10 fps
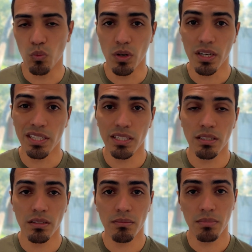1,
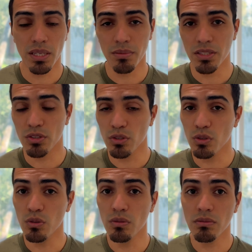maybe
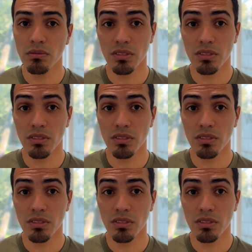2,